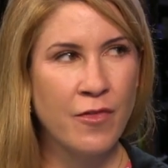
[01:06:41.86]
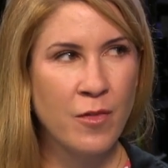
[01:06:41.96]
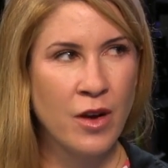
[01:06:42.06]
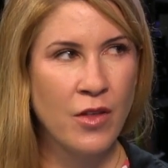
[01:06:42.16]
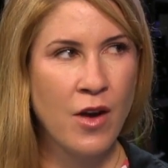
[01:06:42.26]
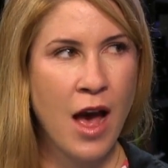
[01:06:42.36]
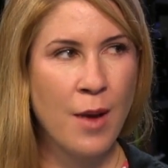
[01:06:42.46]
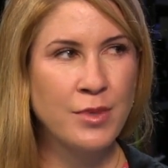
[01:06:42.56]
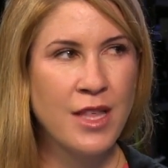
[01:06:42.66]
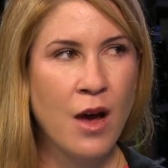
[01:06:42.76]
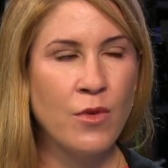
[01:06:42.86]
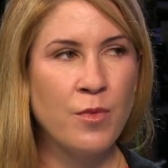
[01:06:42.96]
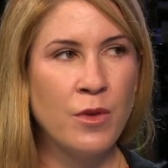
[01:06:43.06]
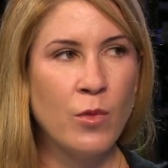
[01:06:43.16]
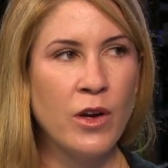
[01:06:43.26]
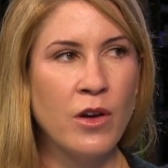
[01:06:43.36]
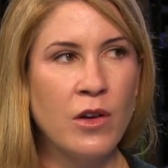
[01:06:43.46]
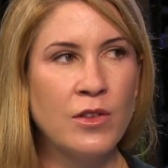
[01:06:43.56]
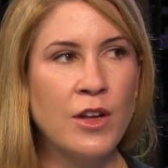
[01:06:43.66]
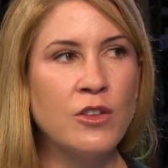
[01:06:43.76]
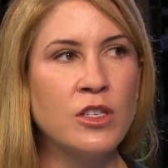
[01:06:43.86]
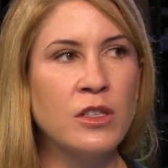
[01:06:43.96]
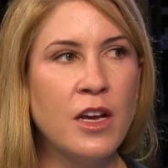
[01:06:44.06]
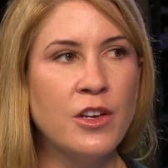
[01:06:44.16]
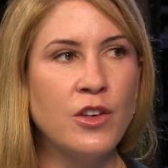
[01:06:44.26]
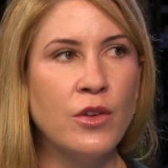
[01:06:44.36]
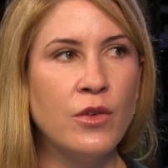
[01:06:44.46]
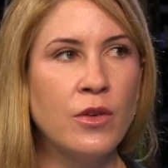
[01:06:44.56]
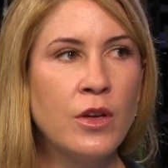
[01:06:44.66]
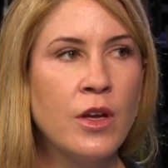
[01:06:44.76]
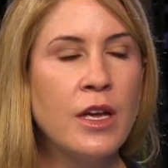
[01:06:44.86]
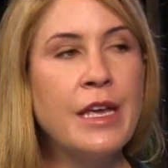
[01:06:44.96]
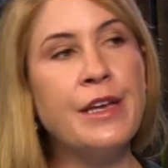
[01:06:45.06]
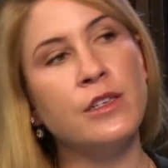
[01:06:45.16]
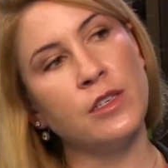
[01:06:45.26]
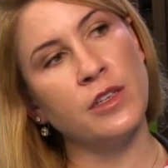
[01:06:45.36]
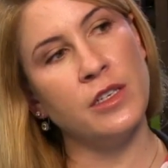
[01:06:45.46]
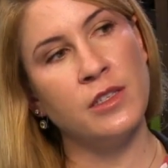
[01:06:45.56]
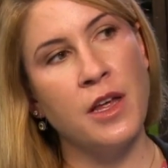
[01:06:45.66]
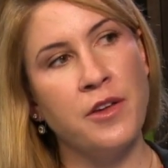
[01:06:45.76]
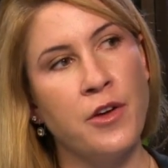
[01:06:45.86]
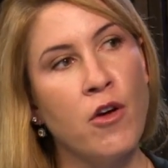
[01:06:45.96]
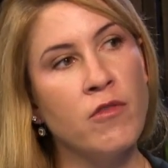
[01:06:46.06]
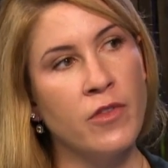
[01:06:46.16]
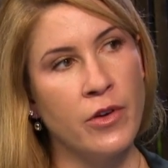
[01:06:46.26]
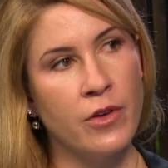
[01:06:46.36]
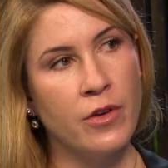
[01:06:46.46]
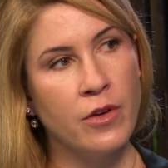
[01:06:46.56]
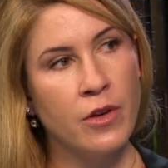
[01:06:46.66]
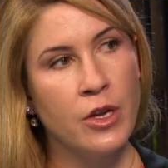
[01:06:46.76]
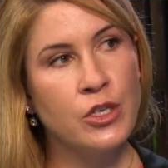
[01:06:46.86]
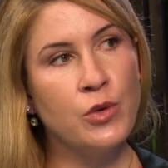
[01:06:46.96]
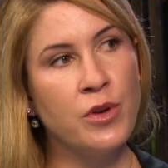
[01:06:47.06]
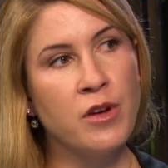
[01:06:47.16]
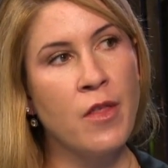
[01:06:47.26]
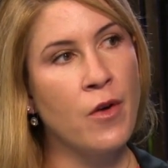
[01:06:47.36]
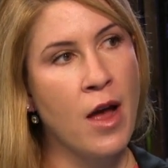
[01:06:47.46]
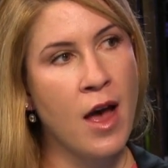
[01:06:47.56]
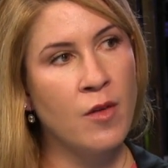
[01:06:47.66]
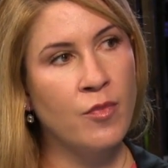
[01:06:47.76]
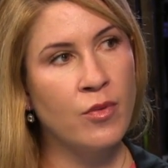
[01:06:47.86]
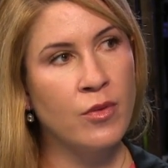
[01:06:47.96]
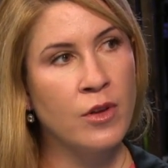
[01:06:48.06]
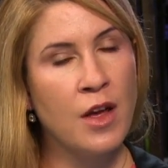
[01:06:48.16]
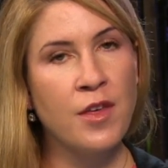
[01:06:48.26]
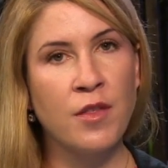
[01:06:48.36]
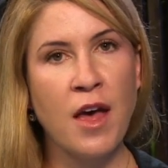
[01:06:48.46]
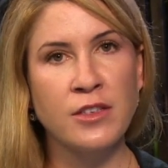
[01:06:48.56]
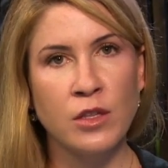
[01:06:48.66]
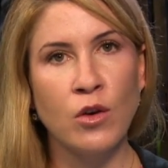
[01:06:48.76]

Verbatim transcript: from other apps. That would be weird. They're just letting you easily send it over to another app. I think that's no, no,